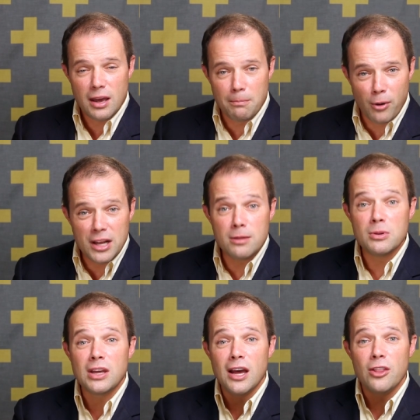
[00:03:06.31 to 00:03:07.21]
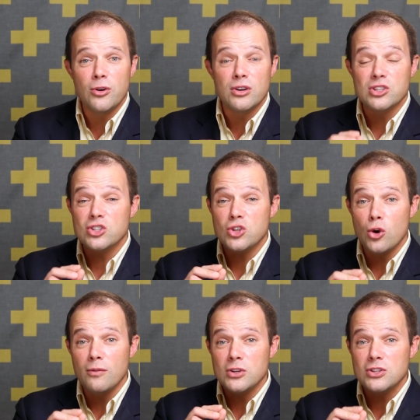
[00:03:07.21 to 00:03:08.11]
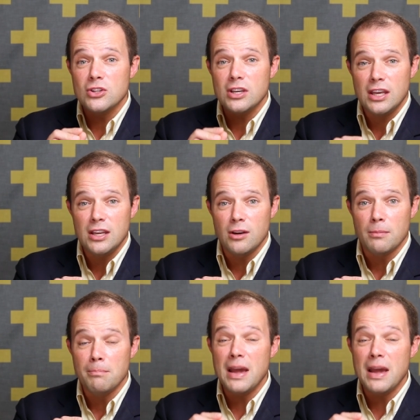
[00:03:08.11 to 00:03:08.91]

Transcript: and bring them together in a service to the kingdom.